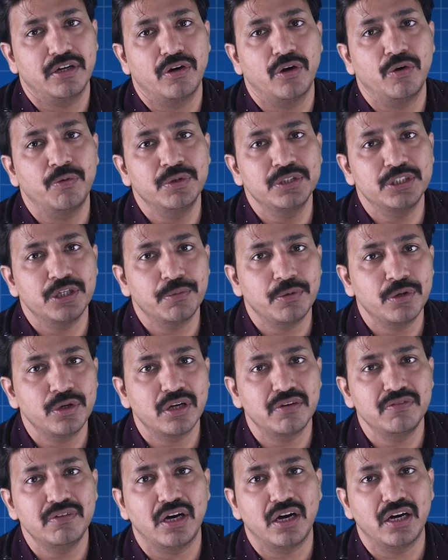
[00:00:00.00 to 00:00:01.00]
how much
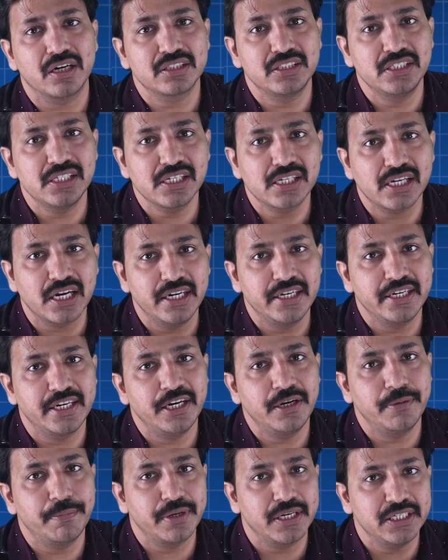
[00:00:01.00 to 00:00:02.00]
amount of the oxygen
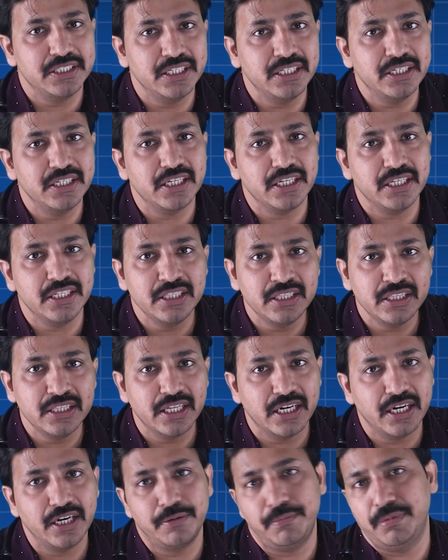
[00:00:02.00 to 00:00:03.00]
content present in
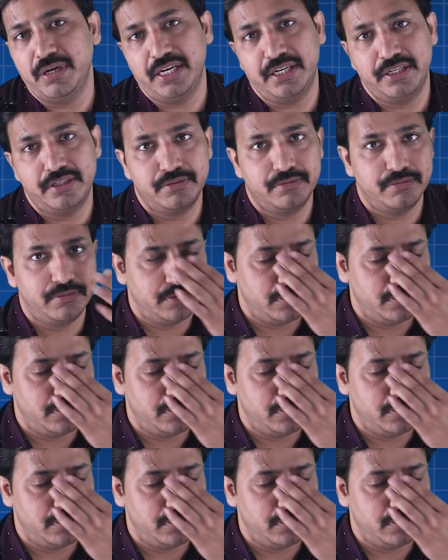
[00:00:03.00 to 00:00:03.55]
that blood.